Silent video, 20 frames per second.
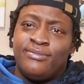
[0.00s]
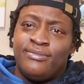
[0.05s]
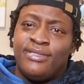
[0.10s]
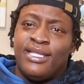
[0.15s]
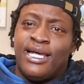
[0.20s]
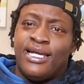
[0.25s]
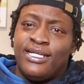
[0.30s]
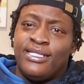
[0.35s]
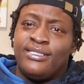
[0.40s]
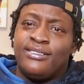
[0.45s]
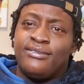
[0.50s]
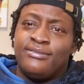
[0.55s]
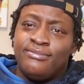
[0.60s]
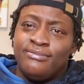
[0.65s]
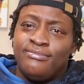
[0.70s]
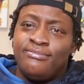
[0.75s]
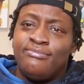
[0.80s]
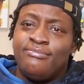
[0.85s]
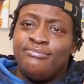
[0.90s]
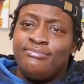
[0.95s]
Like,
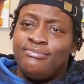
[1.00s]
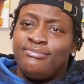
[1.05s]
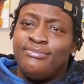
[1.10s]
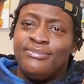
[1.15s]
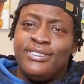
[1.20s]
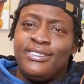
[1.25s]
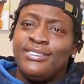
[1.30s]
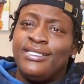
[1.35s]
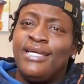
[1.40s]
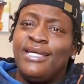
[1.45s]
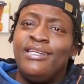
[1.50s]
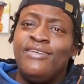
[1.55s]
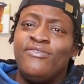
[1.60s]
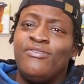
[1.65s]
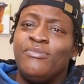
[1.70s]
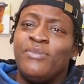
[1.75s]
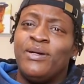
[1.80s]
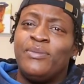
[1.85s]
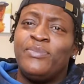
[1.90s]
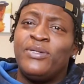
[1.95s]
it's not even
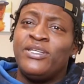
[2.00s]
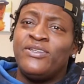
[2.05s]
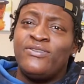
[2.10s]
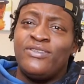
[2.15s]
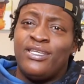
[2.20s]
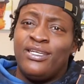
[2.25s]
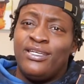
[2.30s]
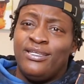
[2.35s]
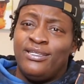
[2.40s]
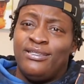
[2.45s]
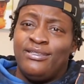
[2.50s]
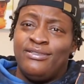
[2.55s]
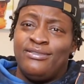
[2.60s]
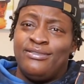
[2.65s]
my birthday.